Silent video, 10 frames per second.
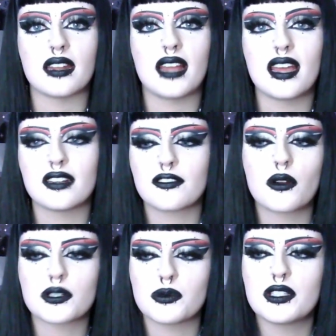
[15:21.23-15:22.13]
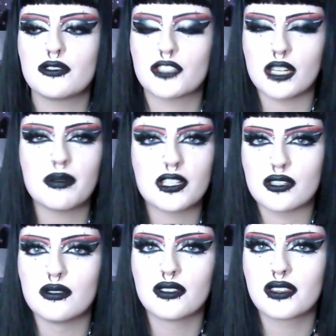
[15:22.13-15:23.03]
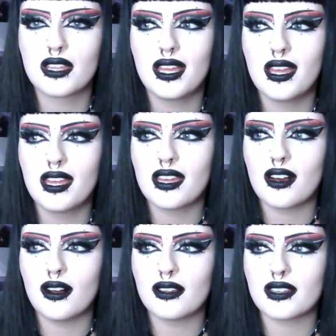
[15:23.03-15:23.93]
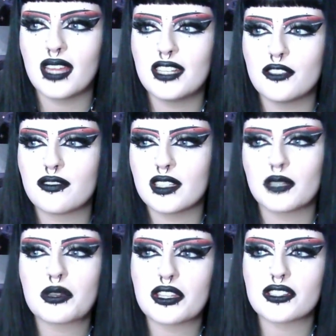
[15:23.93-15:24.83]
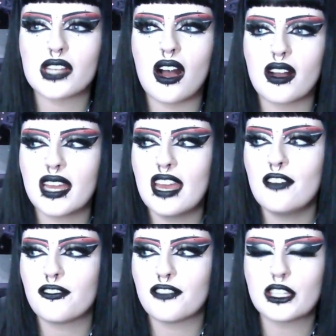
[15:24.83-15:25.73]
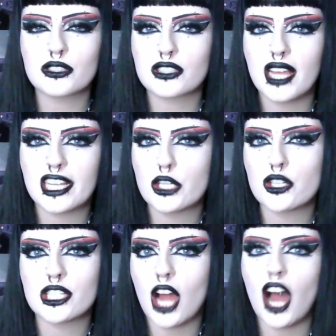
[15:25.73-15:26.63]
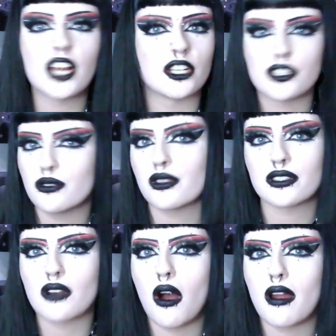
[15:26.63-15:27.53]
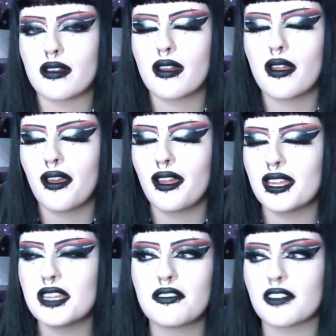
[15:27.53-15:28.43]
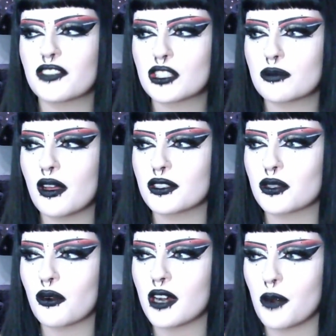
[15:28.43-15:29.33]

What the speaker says: And of course, when you chip a tooth and you feel it with your tongue, it feels like your entire tooth is gone, even if it's the smallest corner.